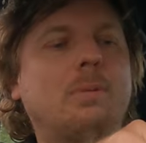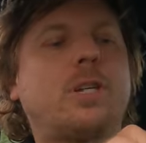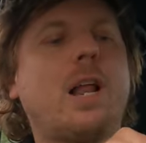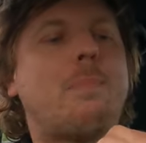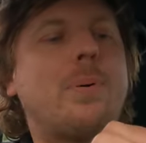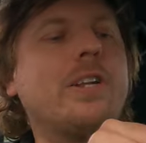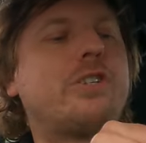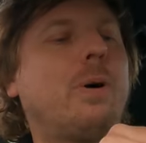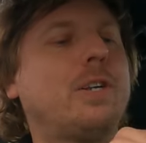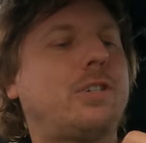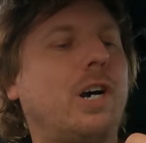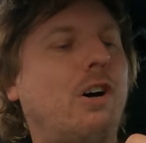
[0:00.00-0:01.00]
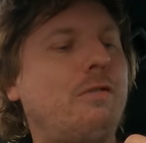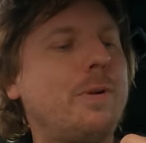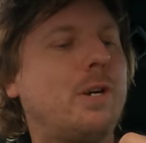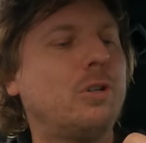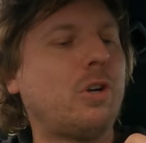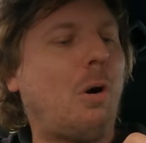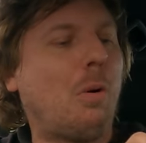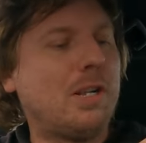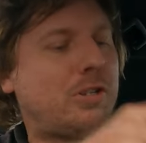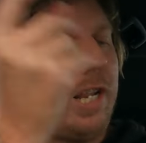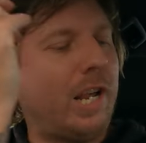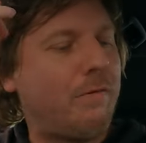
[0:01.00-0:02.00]
I'm just going to pinch myself because I want
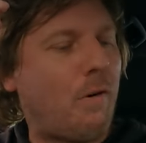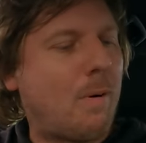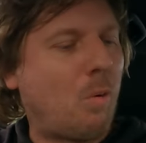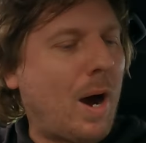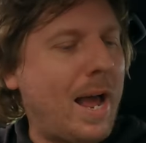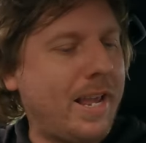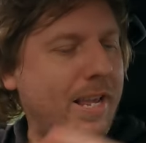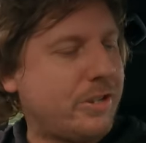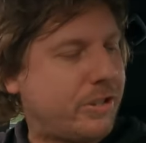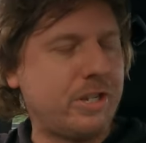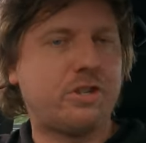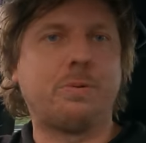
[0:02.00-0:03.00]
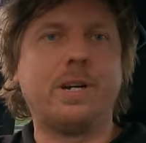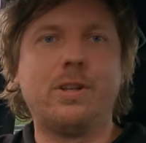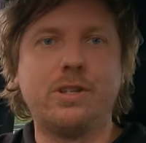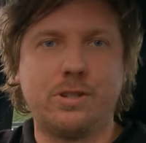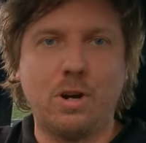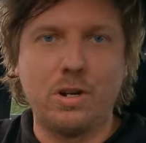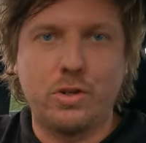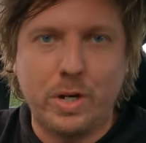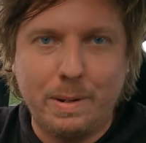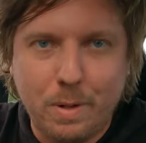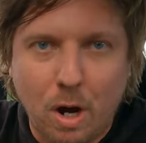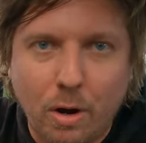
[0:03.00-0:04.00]
to see if I'm awake. Is this real? Is it not a
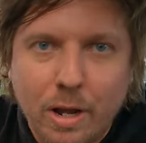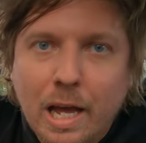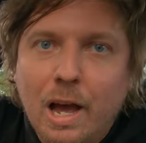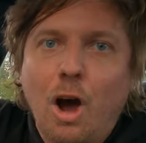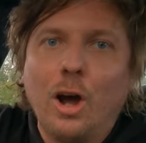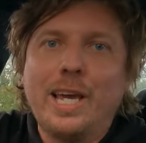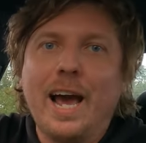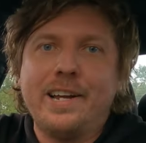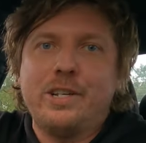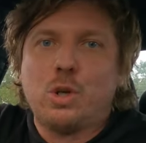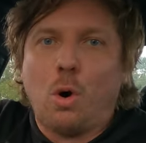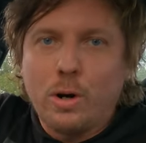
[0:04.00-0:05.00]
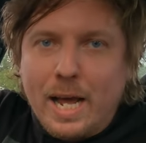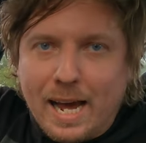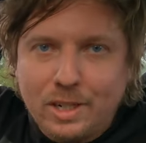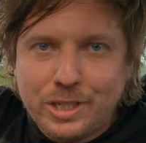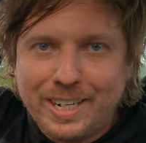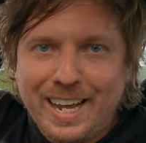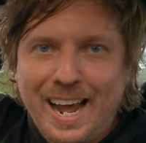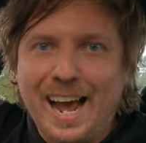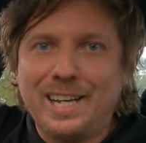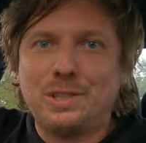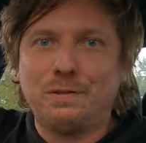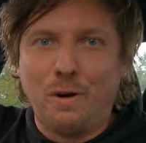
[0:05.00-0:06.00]
dream? No. Okay, DoorDash
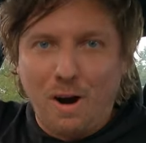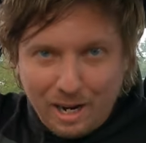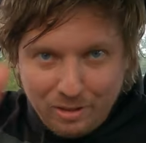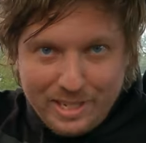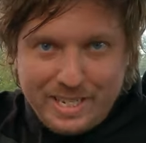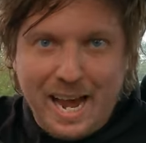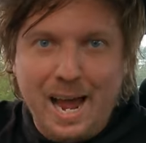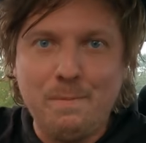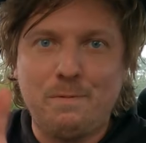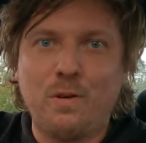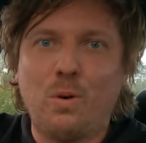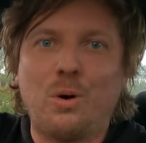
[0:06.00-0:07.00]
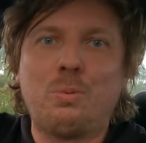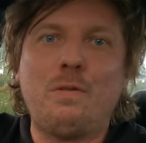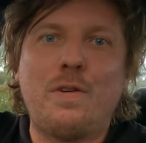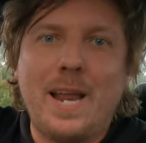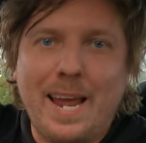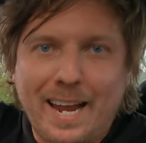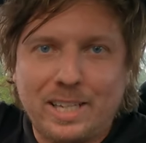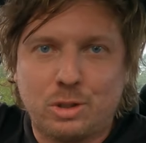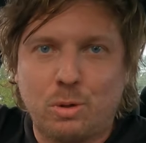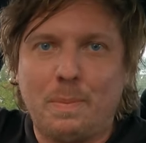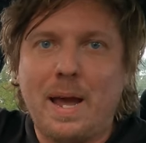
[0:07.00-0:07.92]
has finally came forward with an answer